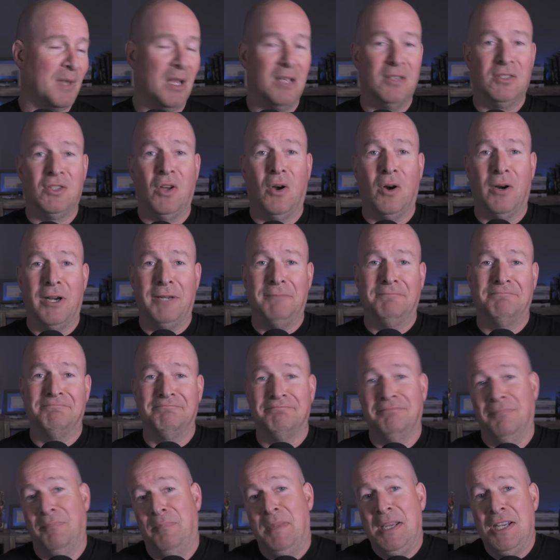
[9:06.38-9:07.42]
Sorry,
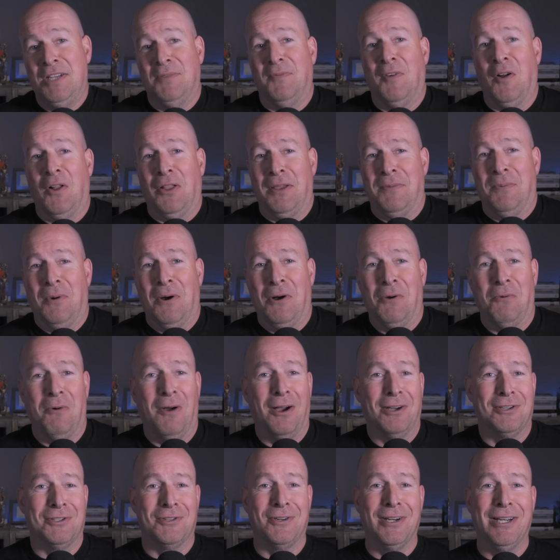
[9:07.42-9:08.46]
beach volleyball
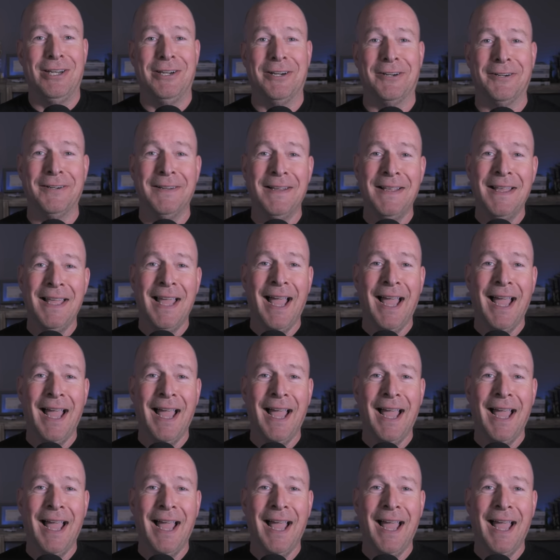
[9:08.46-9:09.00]
watcher here.